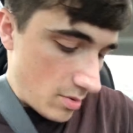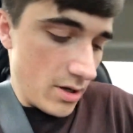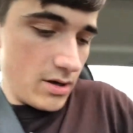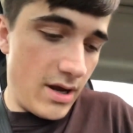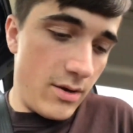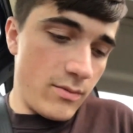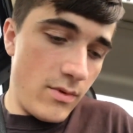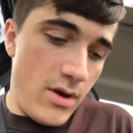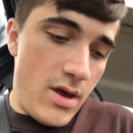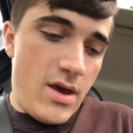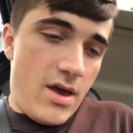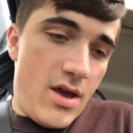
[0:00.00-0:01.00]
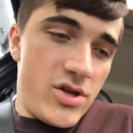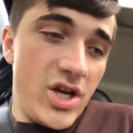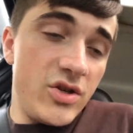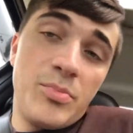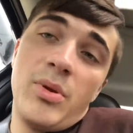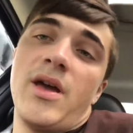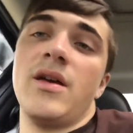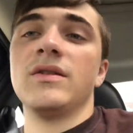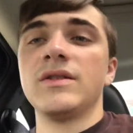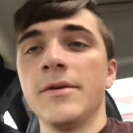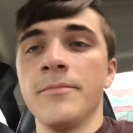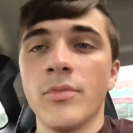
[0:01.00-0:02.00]
but change of
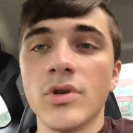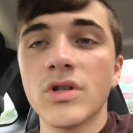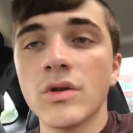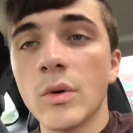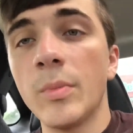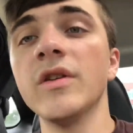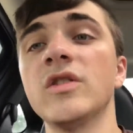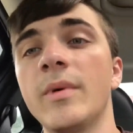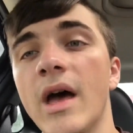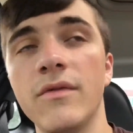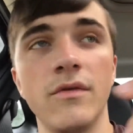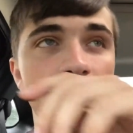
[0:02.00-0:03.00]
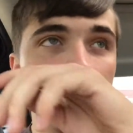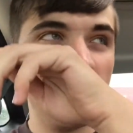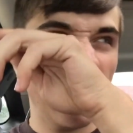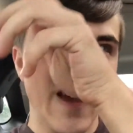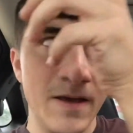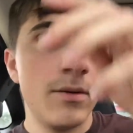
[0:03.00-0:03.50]
plans. We're just gonna replace the baffle for today